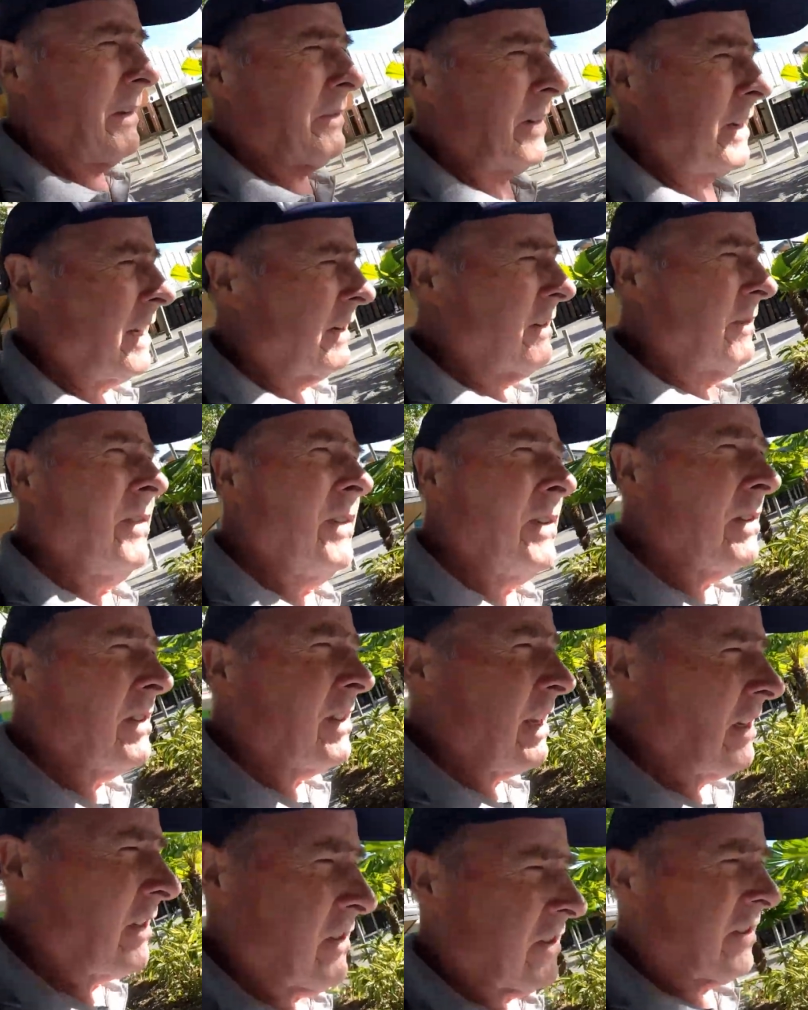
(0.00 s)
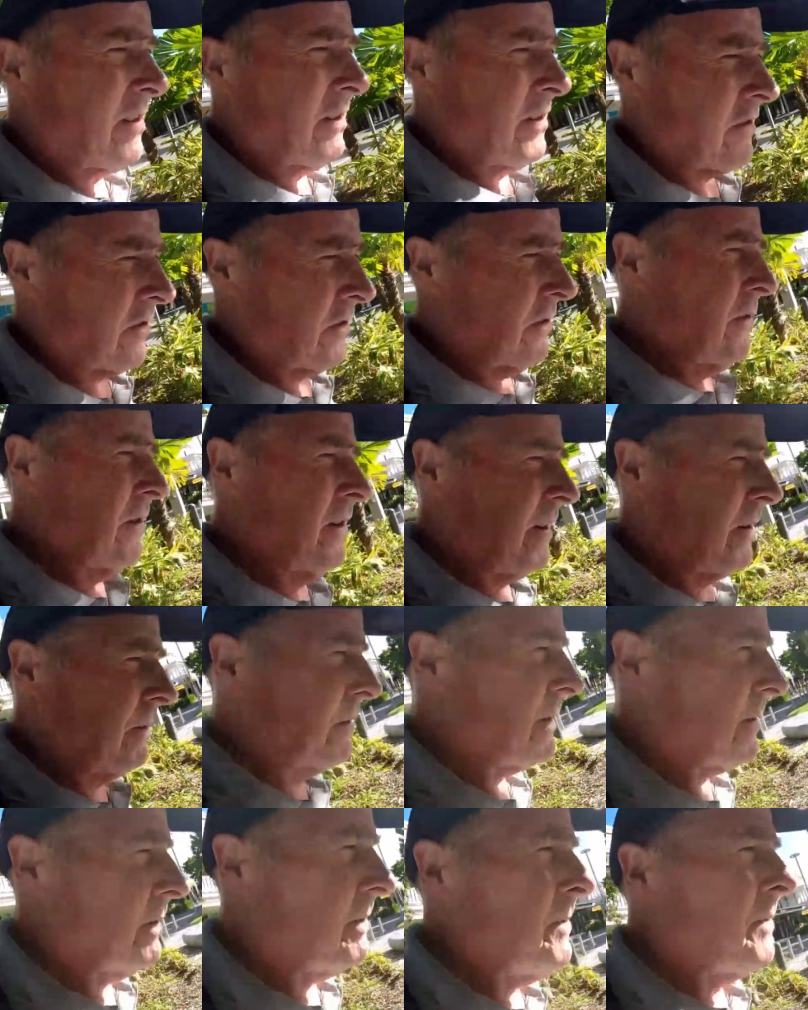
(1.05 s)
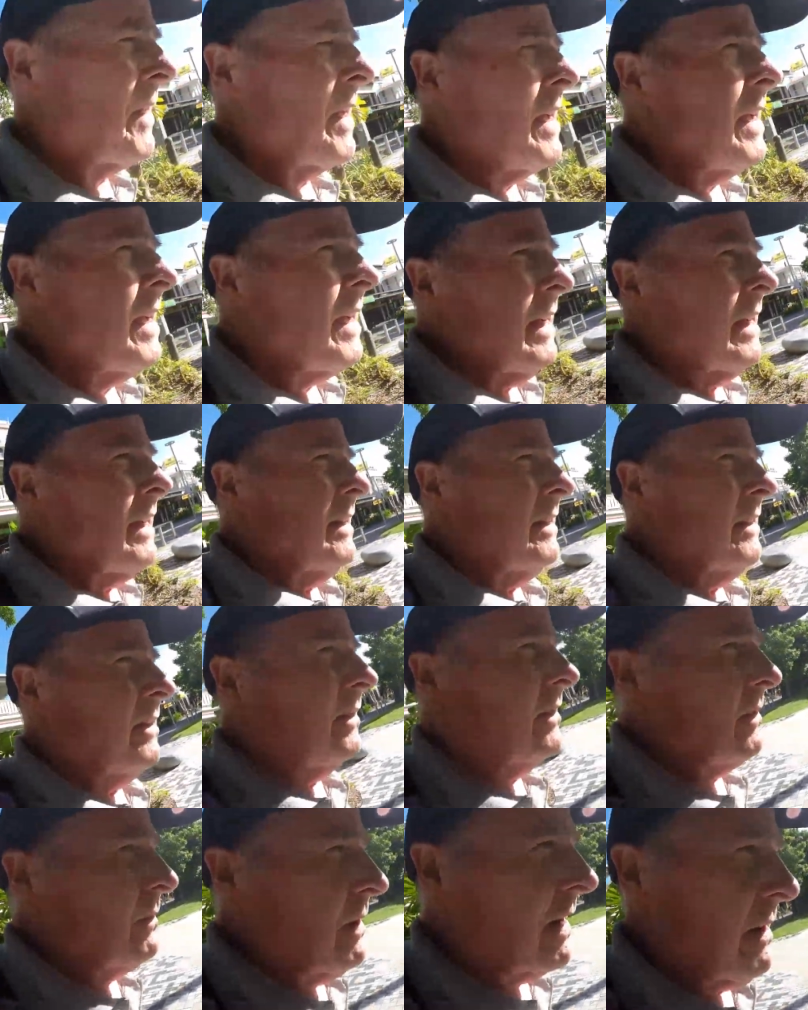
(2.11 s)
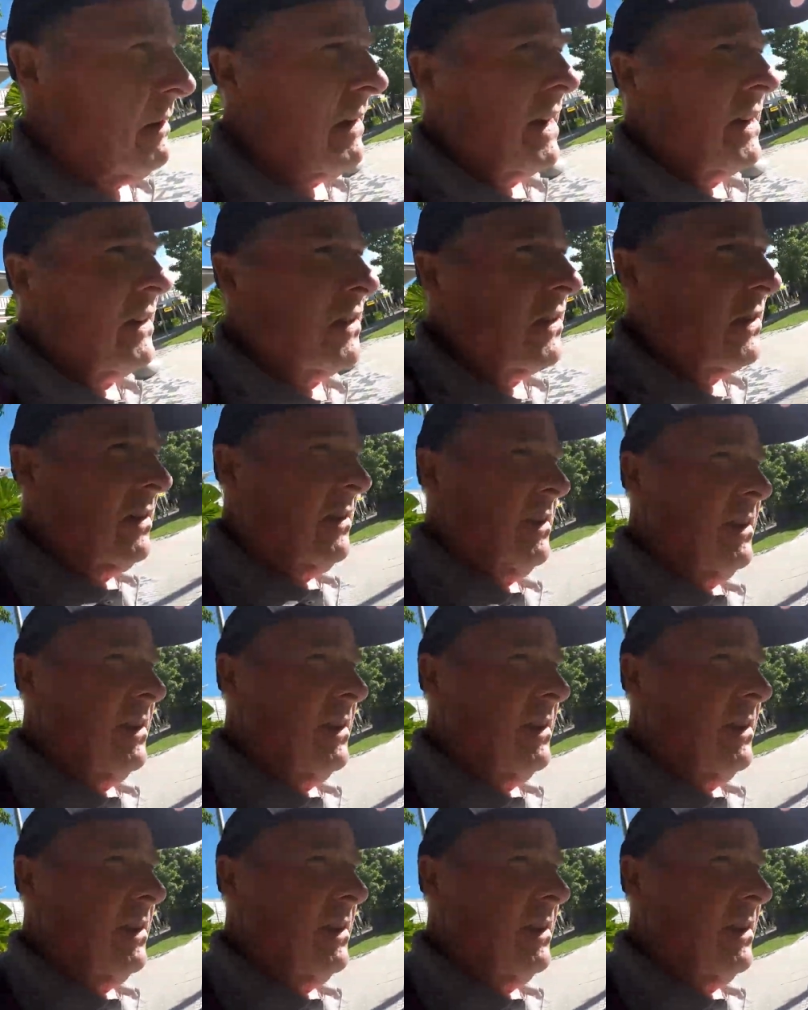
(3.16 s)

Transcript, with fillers: have to get a few things sorted. I want to do the renovations